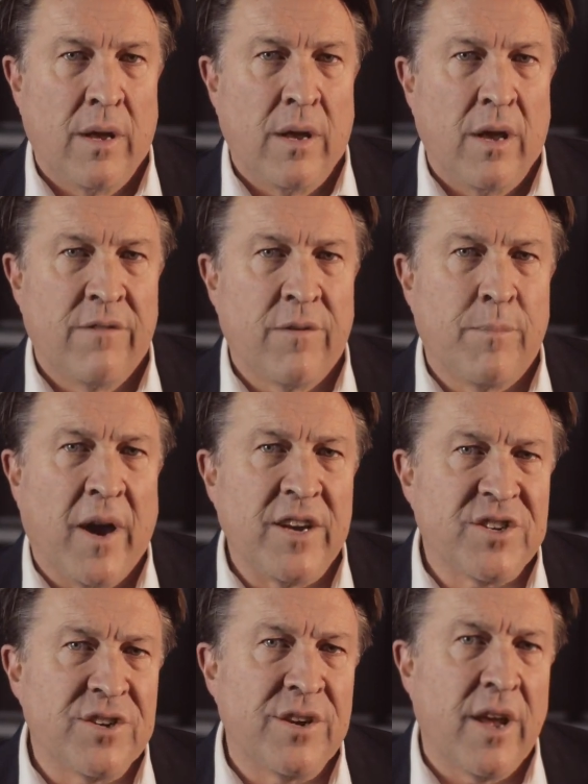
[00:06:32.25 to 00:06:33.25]
If a
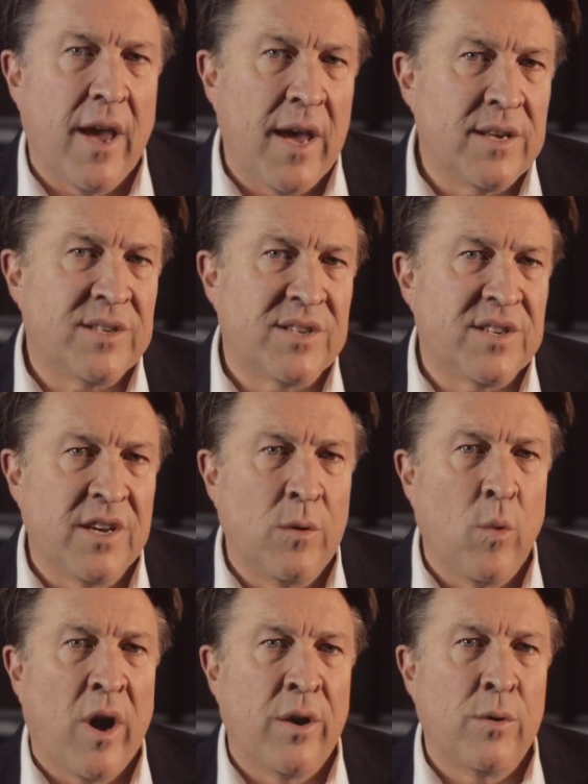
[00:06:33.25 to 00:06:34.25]
patient has
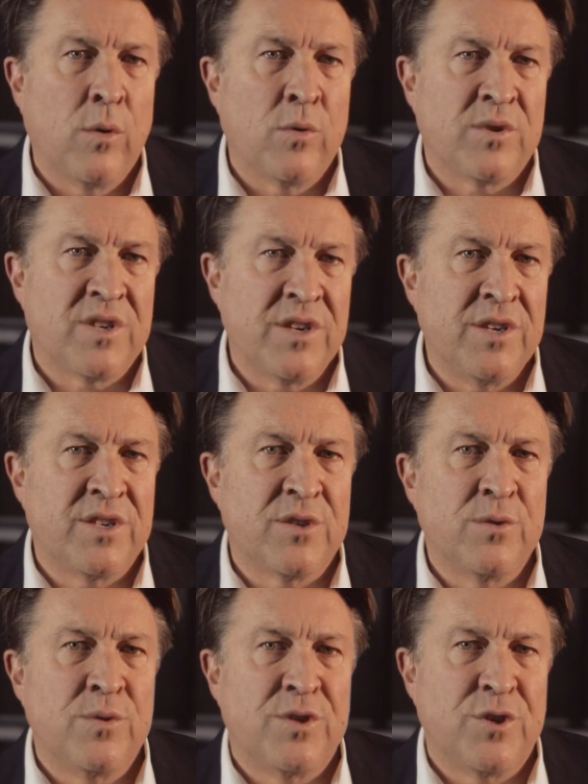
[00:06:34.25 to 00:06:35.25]
T1 or
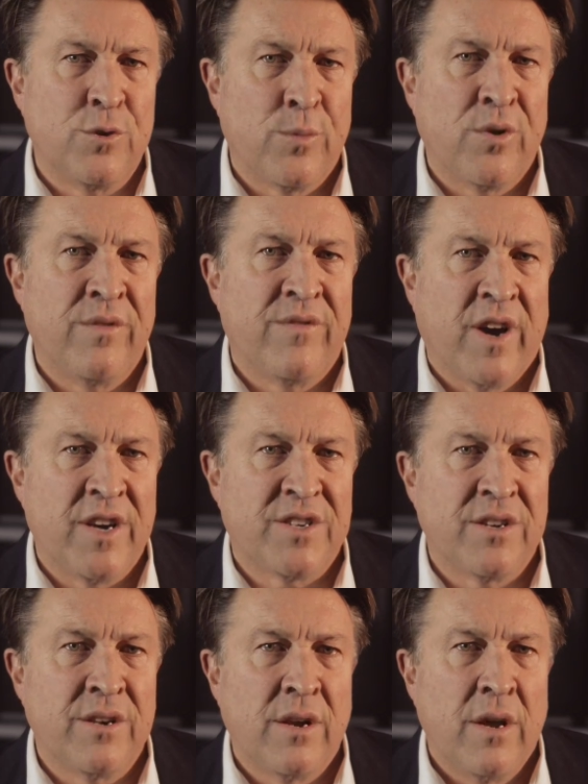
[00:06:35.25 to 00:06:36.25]
T2 tumour
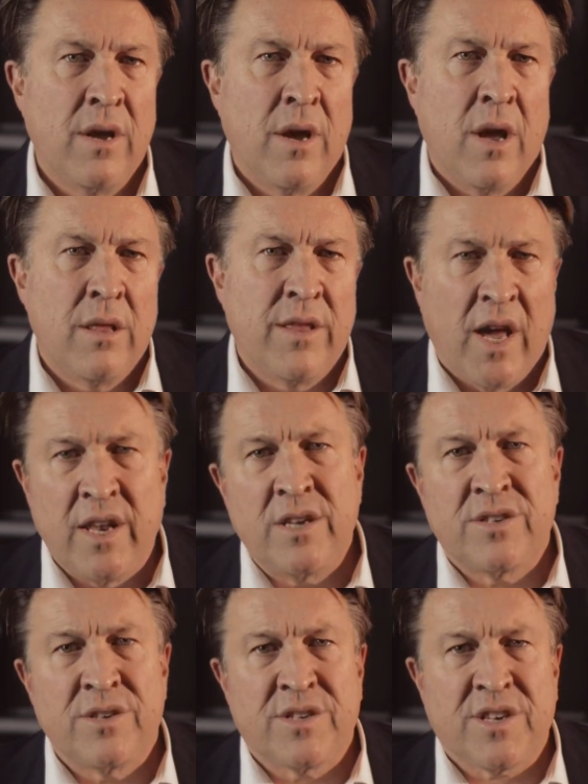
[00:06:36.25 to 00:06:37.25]
invasion, that
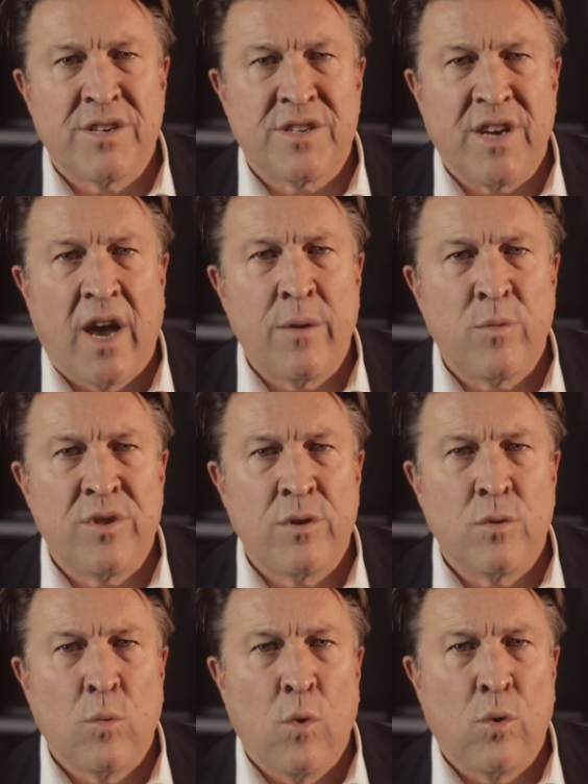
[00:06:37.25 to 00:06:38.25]
is, it's contained
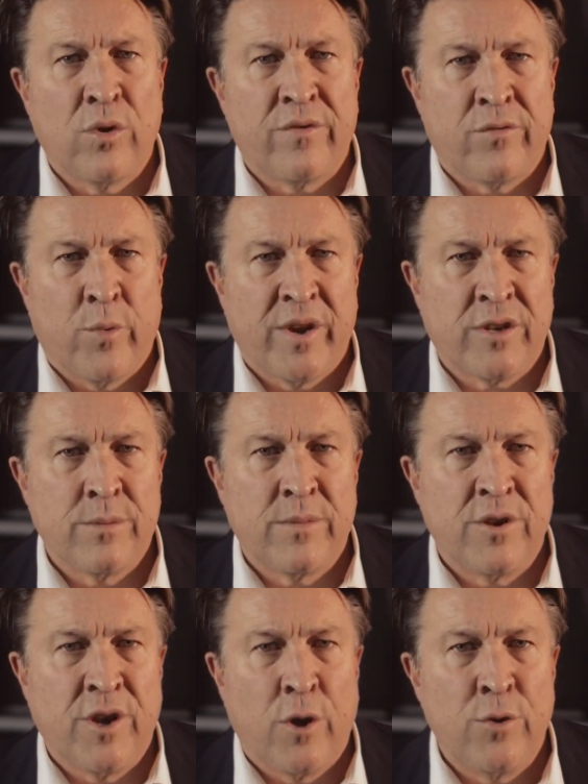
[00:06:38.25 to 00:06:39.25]
within the wall of the rectum
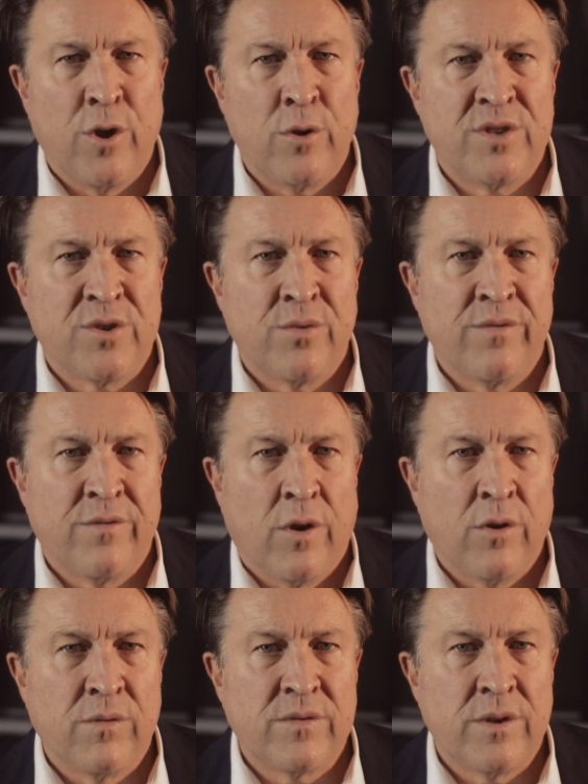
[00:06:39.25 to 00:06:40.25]
and no nodes are
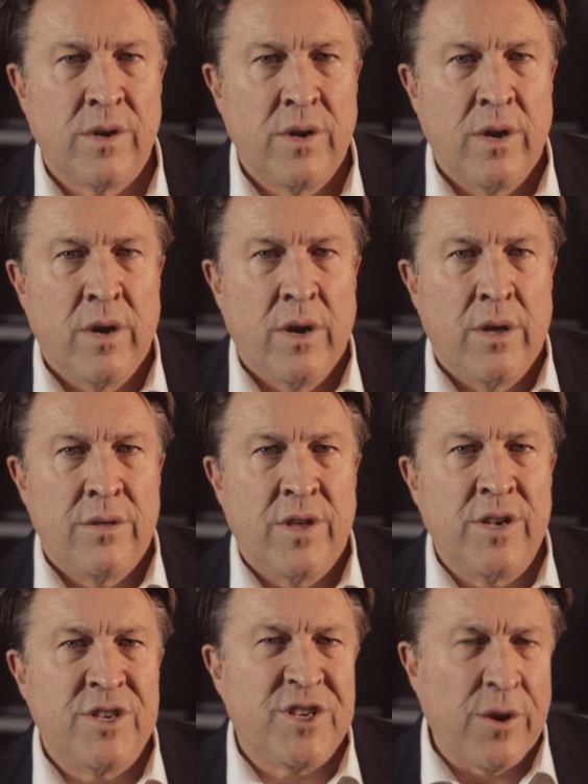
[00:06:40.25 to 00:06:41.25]
involved,
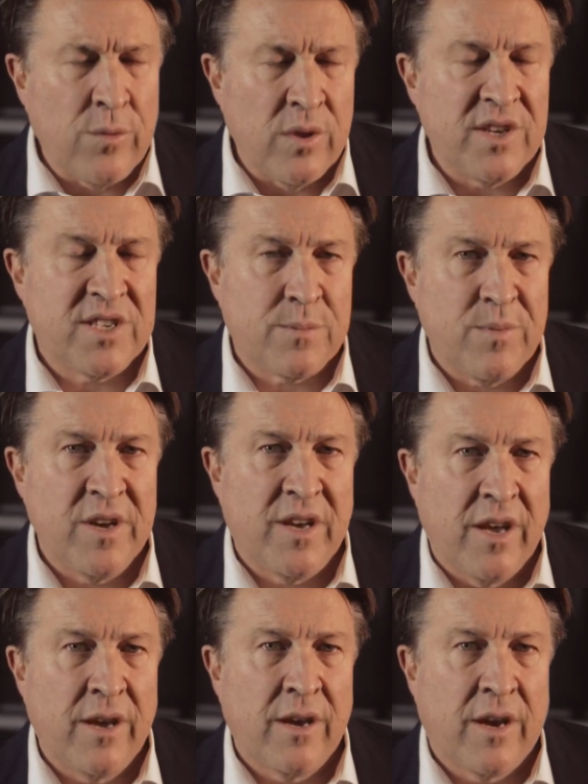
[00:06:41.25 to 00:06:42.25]
then generally
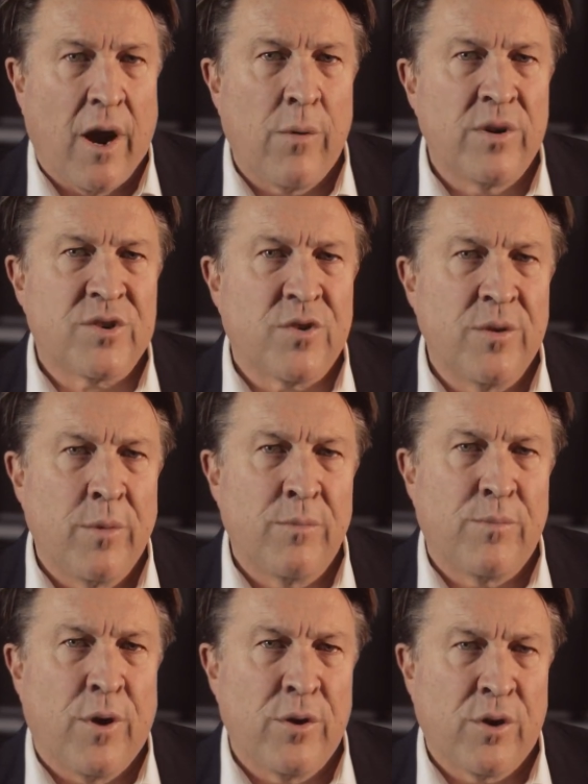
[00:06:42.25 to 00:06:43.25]
speaking, current
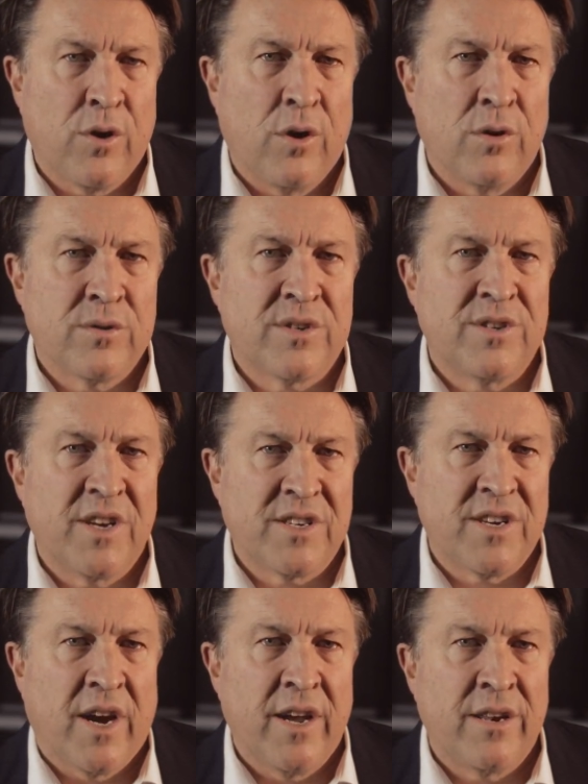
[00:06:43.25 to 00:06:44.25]
treatment protocols
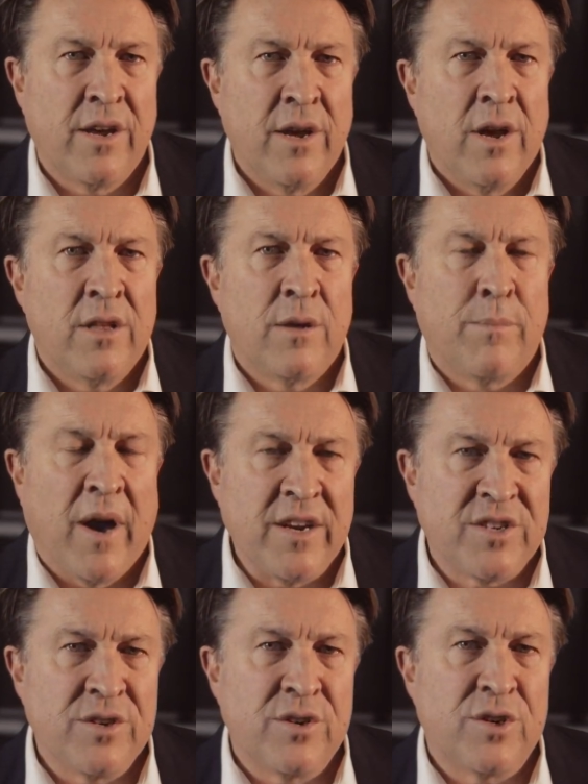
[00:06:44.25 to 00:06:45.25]
dictate the
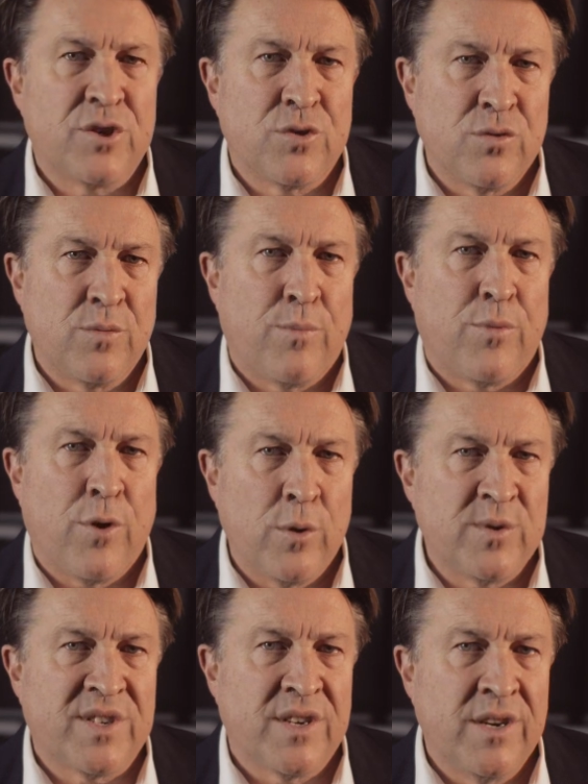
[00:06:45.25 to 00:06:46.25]
patient should
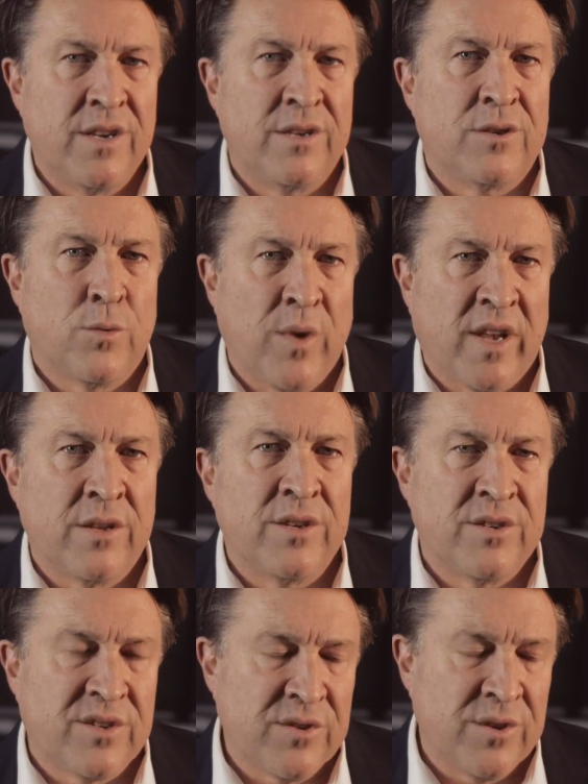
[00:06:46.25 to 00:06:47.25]
proceed directly
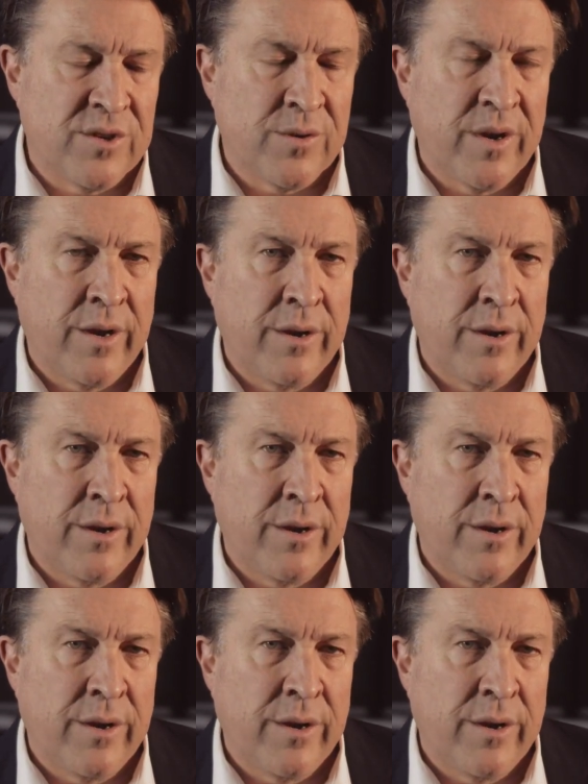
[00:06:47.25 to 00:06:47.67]
to surgery.